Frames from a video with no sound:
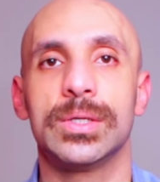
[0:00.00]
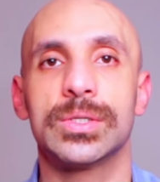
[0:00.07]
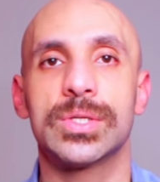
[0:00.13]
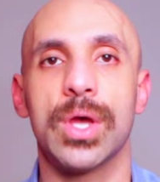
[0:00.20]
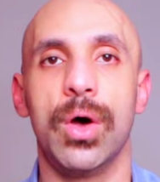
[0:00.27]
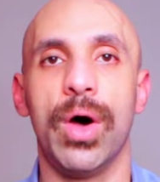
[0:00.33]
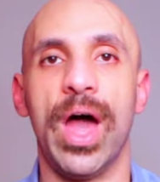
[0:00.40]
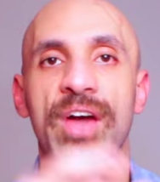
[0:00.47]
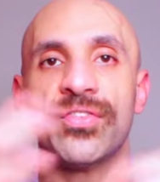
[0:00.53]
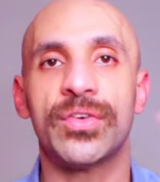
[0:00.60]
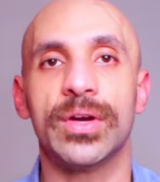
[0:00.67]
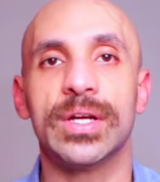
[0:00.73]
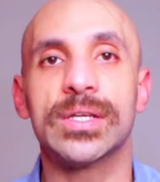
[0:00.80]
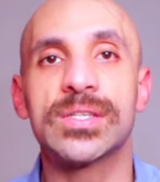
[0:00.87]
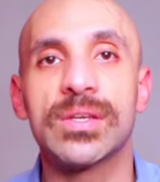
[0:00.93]
So
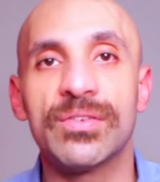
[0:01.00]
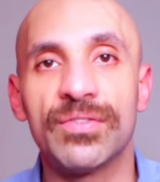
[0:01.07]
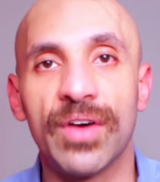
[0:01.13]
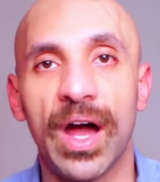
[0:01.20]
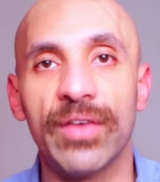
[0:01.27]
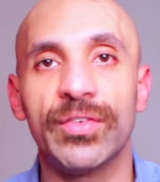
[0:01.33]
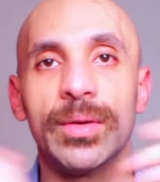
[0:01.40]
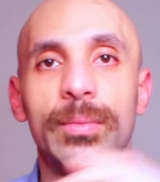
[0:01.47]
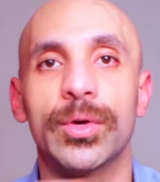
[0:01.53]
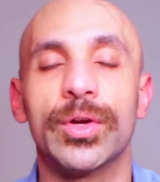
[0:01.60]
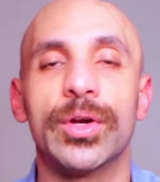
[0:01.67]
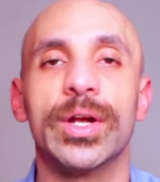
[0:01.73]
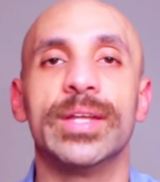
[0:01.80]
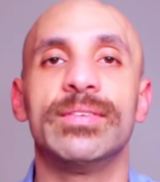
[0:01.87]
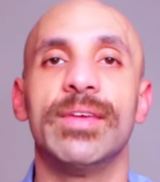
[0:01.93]
after I survived a
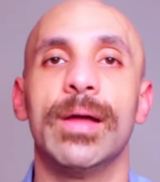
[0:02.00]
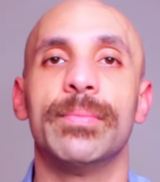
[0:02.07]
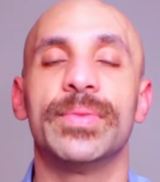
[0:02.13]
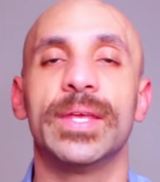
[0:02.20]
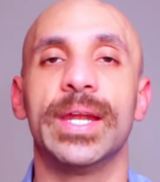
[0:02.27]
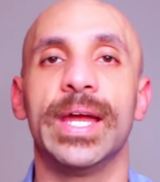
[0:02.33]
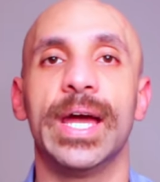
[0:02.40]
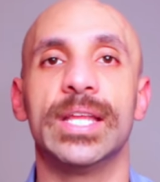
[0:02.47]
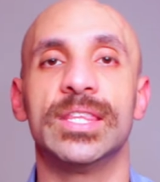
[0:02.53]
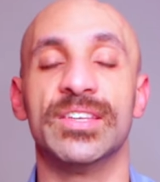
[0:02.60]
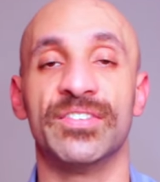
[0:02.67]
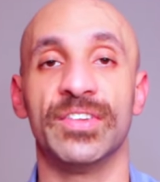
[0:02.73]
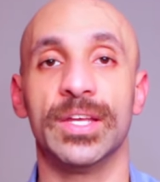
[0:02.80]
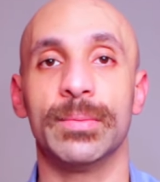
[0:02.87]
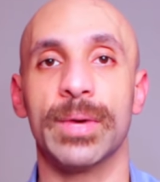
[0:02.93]
murder attempt and I had
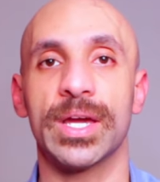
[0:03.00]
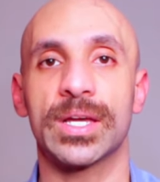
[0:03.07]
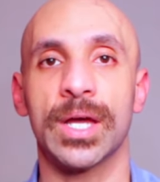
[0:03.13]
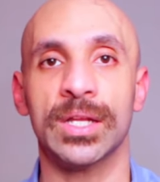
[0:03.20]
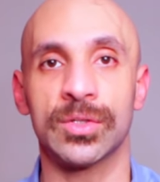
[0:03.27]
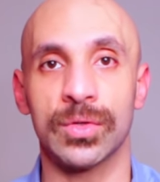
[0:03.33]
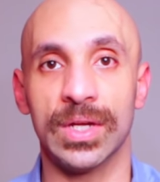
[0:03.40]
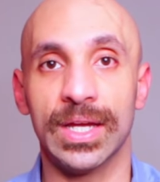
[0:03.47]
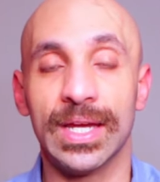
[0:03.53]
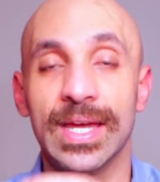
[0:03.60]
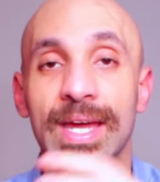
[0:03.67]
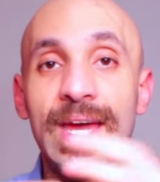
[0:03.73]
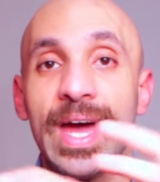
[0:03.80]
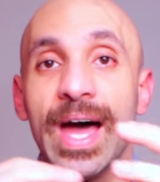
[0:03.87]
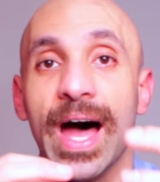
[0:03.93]
to flee my country,
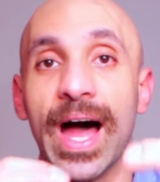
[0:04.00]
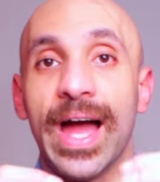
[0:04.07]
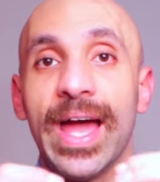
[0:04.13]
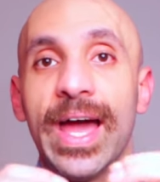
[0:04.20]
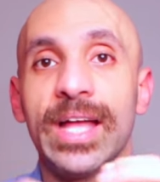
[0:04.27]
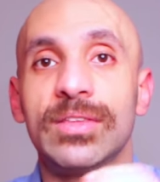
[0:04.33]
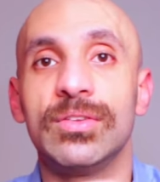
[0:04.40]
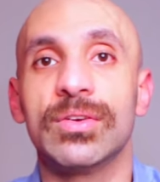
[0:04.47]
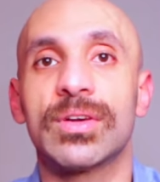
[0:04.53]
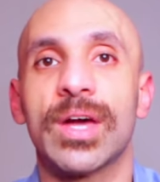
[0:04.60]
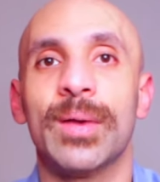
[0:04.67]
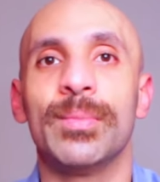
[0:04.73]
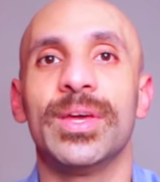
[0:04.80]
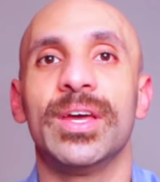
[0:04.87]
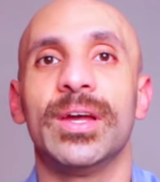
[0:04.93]
I had to
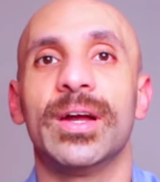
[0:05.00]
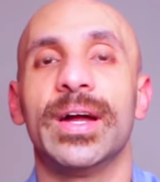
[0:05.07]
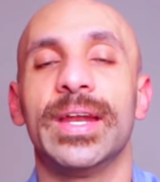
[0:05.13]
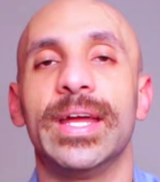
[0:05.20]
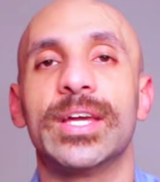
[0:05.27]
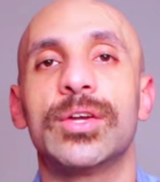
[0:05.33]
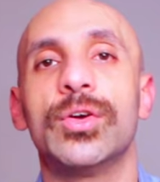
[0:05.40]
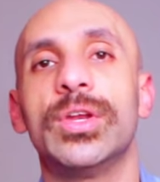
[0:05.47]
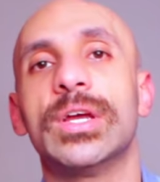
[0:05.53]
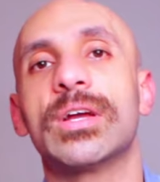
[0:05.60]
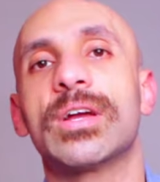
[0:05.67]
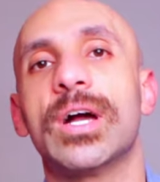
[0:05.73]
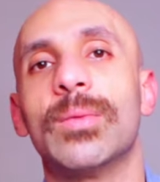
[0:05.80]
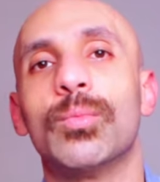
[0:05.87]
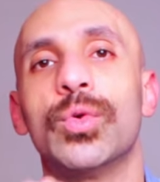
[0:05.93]
come here and I couldn't
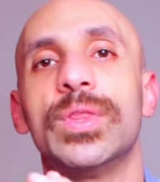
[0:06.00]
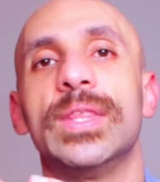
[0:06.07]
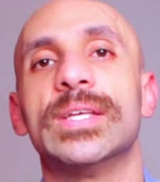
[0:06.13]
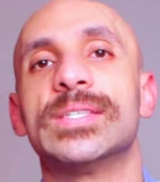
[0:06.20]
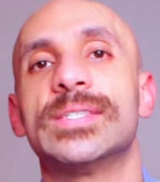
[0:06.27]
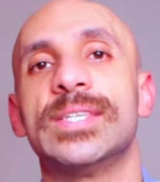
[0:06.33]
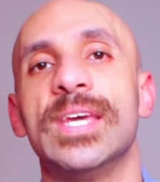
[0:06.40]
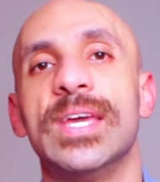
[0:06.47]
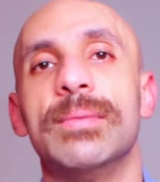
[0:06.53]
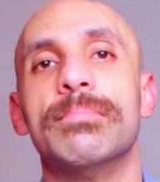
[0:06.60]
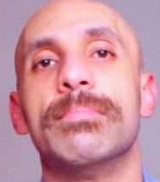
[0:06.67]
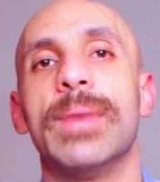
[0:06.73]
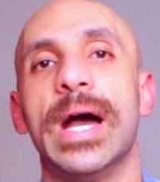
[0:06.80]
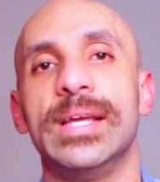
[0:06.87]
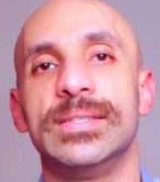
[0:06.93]
come with the same
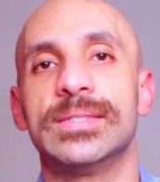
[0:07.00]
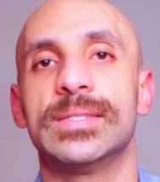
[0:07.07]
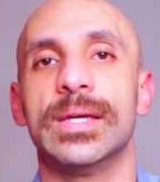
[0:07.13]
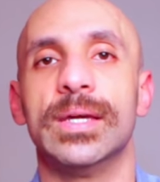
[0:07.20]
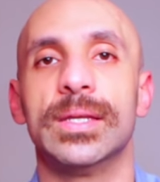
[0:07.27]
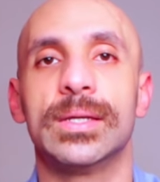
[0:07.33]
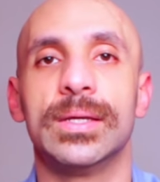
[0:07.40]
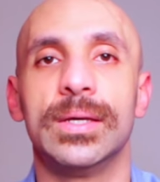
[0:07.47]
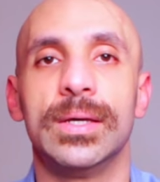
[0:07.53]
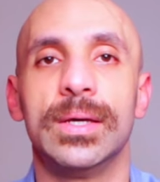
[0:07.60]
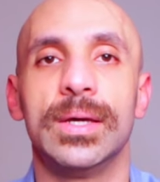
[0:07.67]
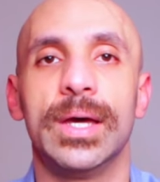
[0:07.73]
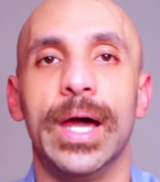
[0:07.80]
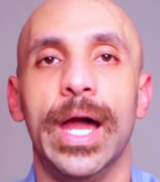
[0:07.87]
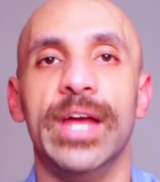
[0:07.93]
mindset.
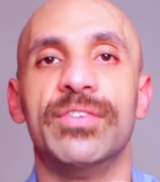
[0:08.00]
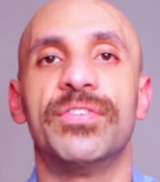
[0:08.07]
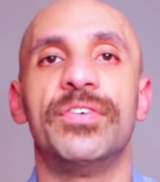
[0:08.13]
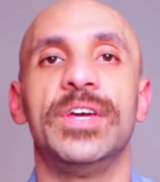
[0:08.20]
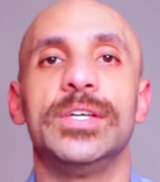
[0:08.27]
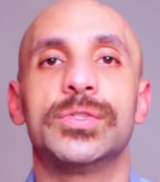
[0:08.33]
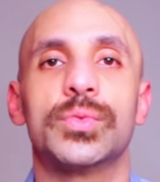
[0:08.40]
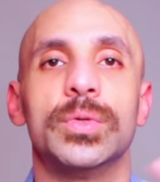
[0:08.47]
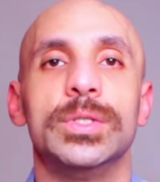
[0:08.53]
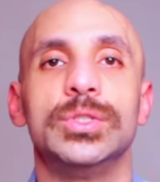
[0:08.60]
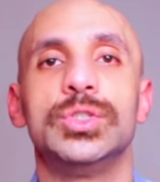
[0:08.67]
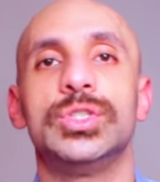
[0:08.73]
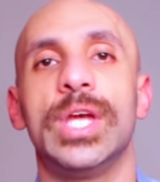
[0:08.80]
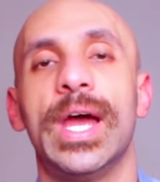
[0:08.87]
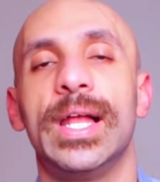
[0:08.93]
And faced
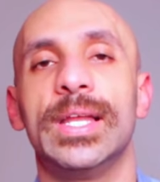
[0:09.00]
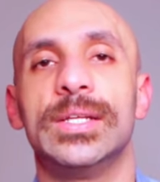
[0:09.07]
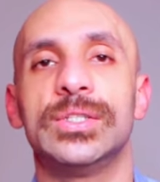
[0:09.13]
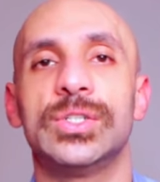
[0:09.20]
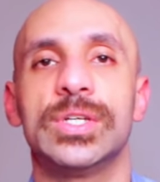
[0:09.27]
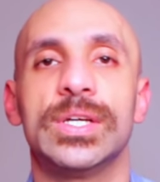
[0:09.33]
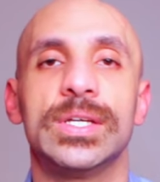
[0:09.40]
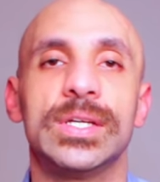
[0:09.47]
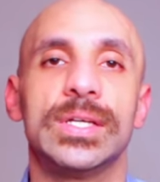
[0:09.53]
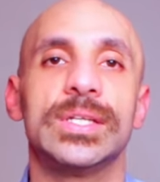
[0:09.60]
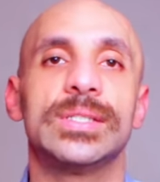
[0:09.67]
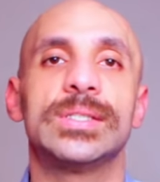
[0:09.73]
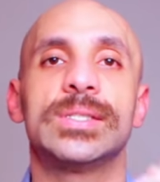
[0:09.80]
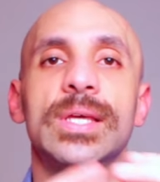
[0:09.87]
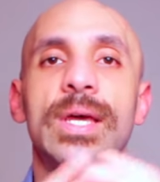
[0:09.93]
with
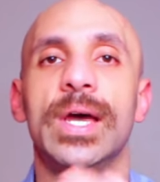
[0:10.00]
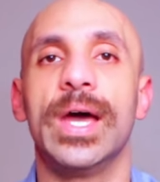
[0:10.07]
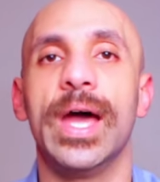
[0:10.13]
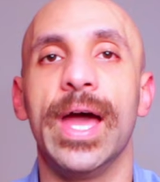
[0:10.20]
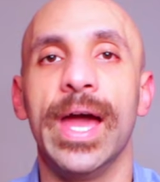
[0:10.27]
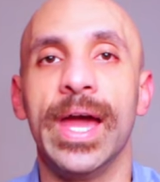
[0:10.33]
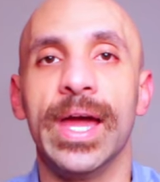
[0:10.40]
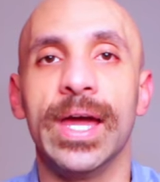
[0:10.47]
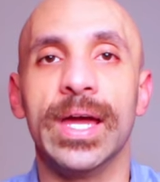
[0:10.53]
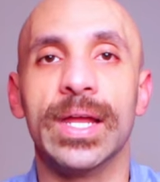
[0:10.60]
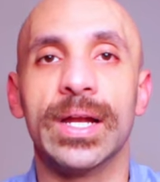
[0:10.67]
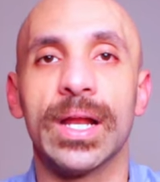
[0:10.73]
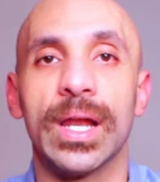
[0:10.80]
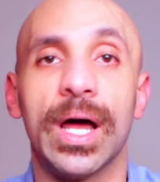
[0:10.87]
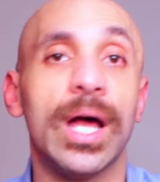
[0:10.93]
challenges
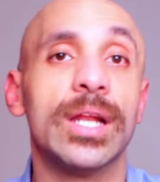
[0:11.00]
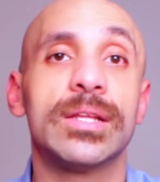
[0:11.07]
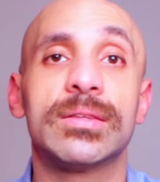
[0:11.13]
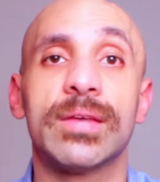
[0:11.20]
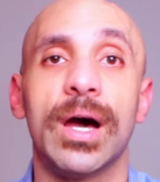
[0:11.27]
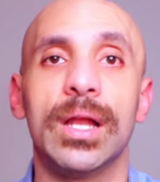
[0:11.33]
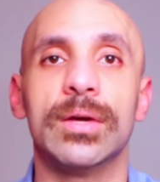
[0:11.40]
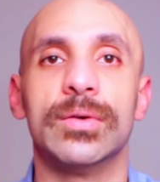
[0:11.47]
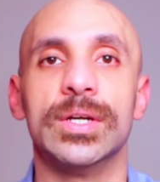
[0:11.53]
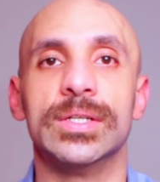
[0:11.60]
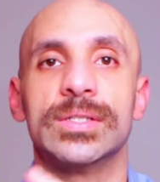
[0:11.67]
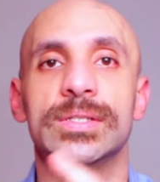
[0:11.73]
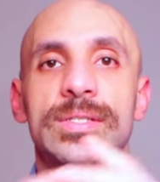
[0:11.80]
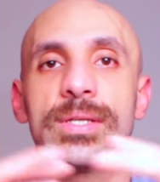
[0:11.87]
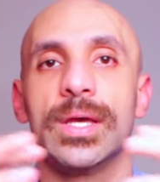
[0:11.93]
and a lot of
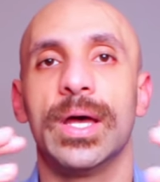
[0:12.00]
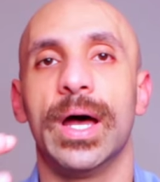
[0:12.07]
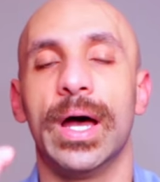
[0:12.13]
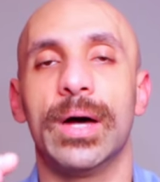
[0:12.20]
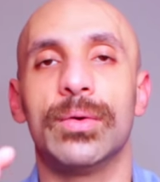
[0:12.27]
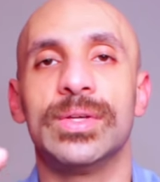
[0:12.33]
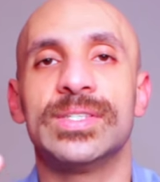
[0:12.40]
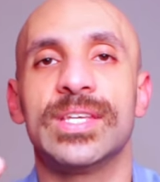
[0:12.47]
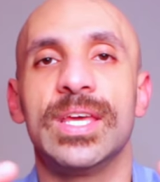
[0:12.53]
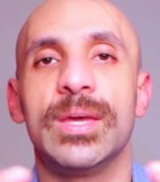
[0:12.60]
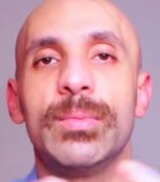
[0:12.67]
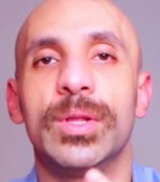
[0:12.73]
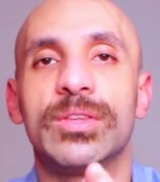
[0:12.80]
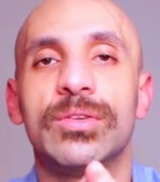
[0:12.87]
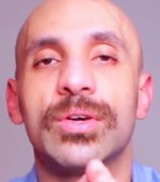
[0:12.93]
tolerance, I was
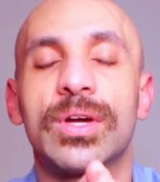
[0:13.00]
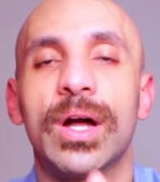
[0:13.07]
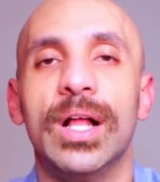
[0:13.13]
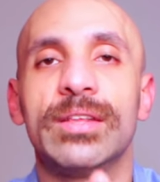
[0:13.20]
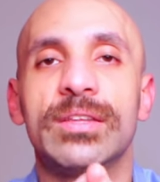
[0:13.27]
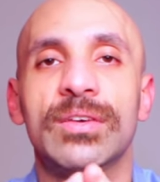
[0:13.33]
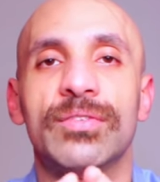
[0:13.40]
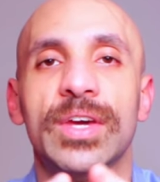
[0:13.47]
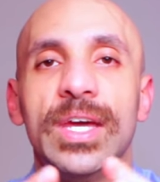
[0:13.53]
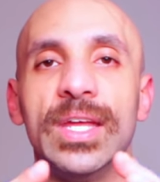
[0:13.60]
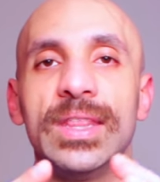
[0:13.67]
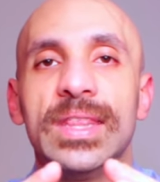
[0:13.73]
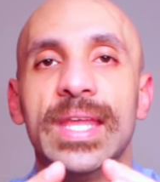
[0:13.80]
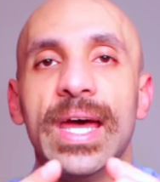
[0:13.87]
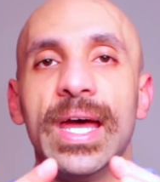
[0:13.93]
able to
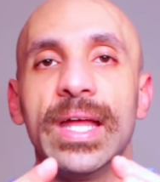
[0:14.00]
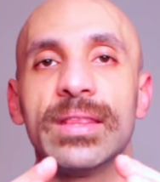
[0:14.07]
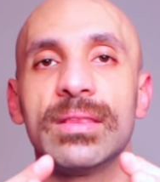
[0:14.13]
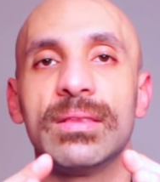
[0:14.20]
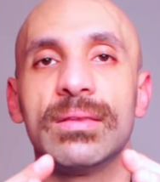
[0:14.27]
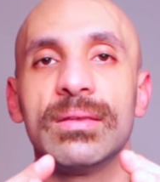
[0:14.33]
cultivate that